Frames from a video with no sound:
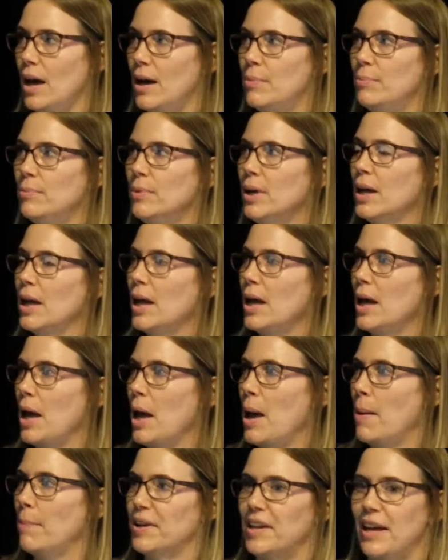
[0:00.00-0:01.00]

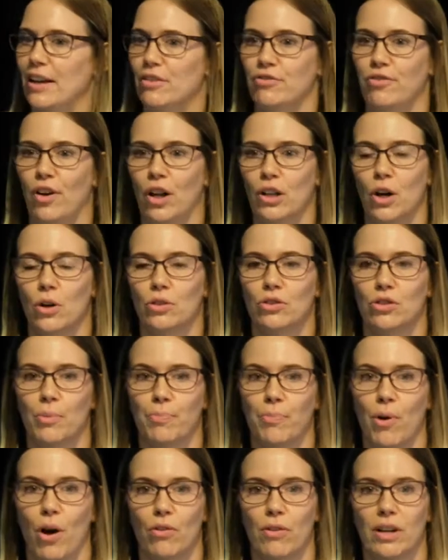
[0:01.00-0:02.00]
But I'd
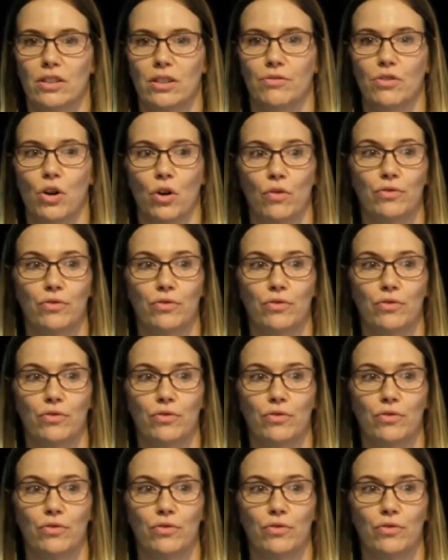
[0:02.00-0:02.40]
followed the progress